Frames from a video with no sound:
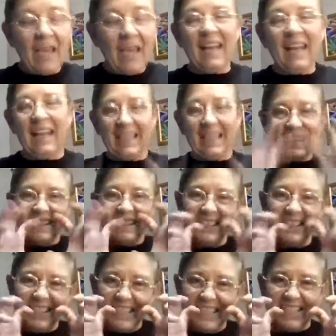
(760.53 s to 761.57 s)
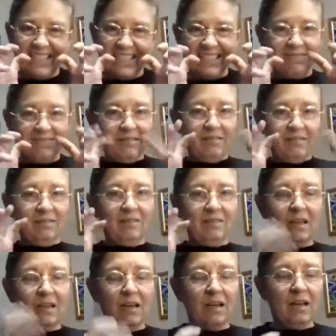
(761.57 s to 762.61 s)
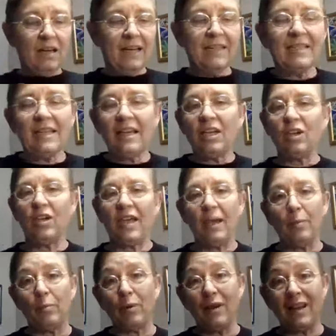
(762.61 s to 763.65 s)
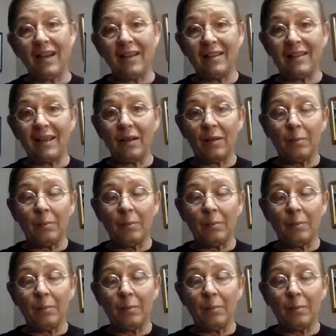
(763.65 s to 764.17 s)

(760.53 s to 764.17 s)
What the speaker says: And I get this it's like you can't breathe.